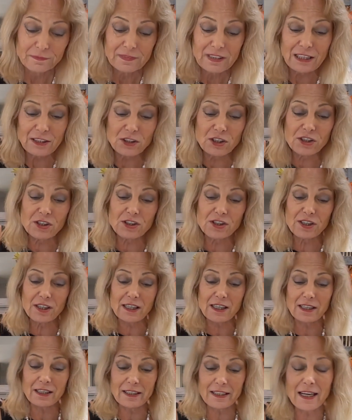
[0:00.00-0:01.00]
And to
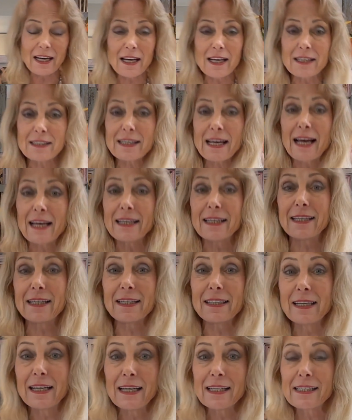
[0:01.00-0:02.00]
see, yes, I
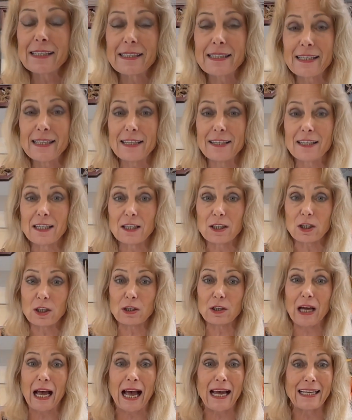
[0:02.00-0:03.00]
can see the
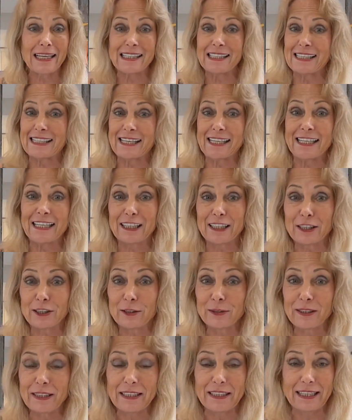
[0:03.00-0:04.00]
I can see
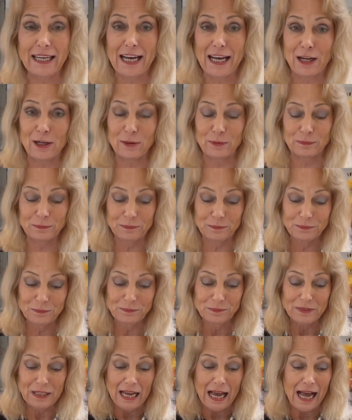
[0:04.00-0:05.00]
clearly now.
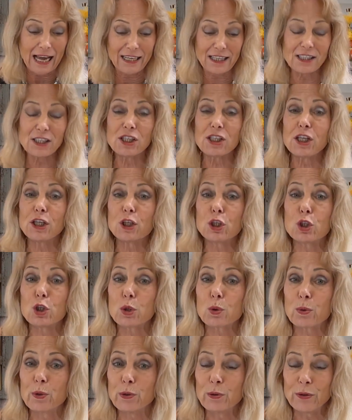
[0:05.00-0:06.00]
I can see the
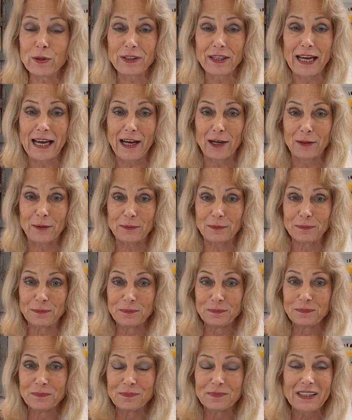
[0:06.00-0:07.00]
truth now.
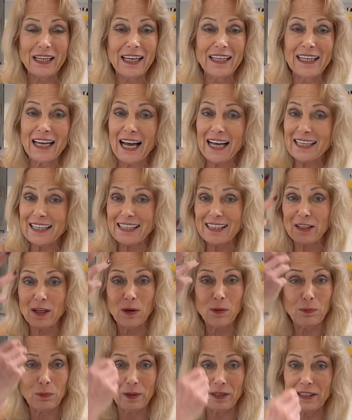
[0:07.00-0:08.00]
And I can
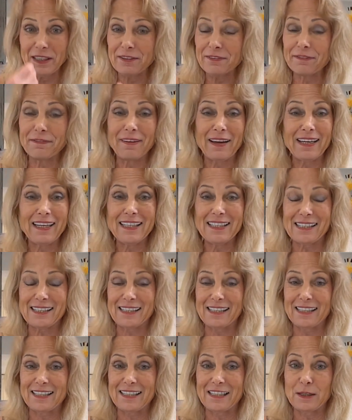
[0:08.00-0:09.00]
really face
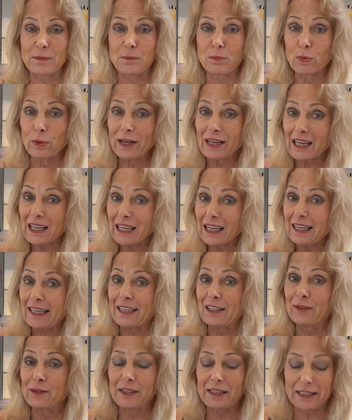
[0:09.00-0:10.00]
this and bring
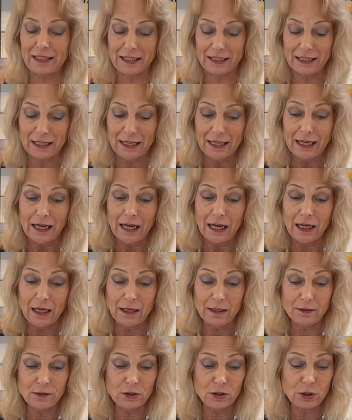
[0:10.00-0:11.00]
clarity
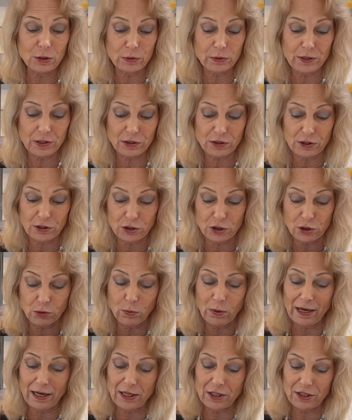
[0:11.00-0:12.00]
uh, to this
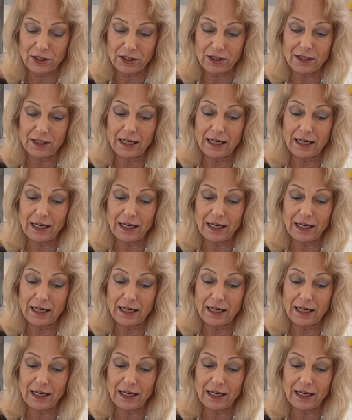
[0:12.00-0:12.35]
situation.